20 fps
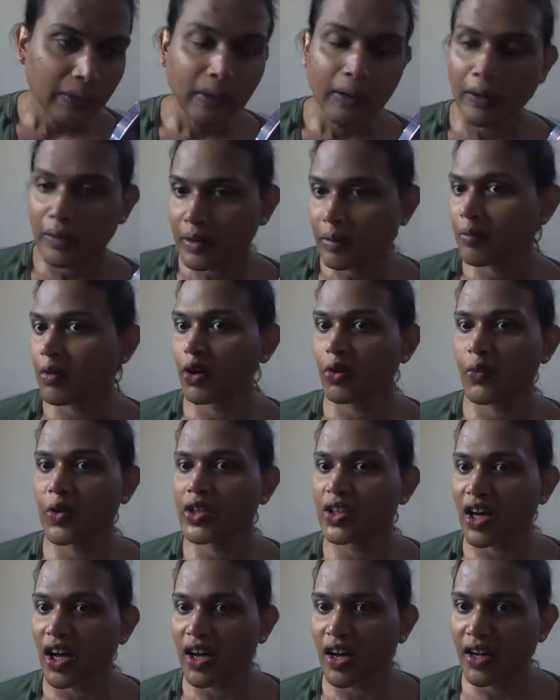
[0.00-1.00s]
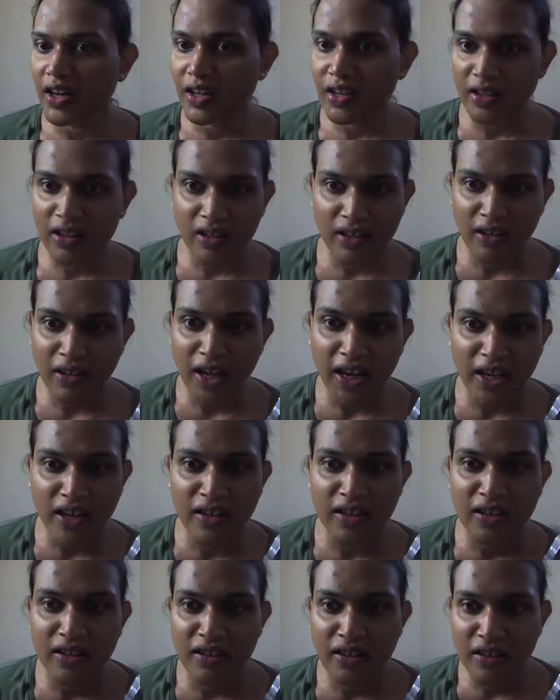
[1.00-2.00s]
at the moment, I
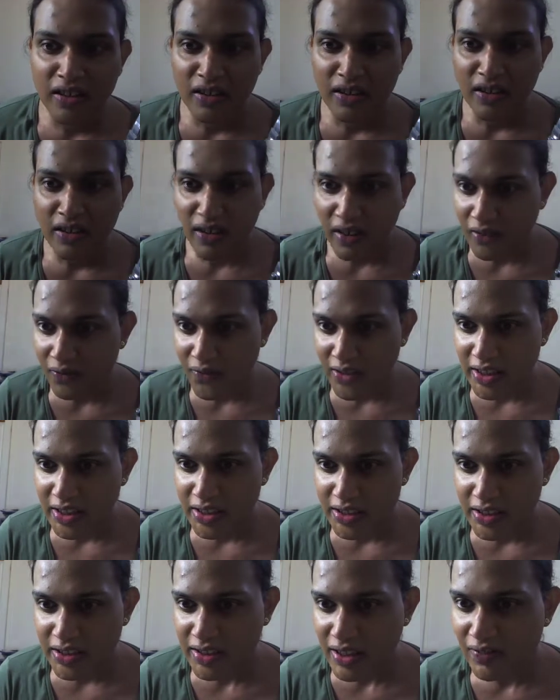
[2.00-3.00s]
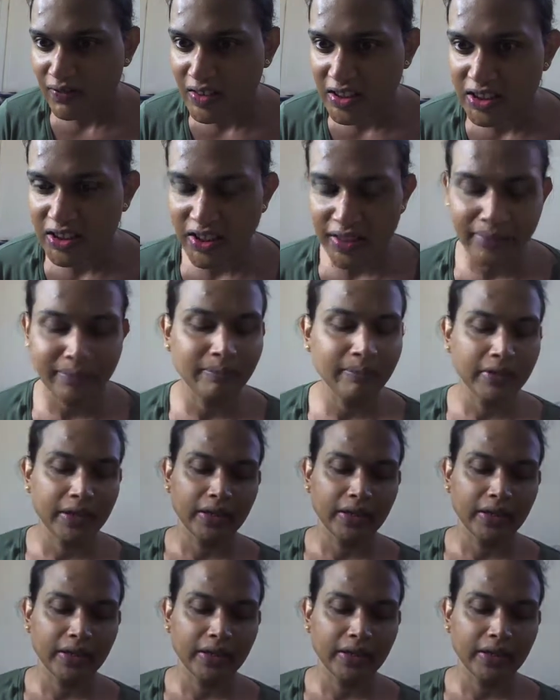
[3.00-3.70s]
lack confidence, self-esteem.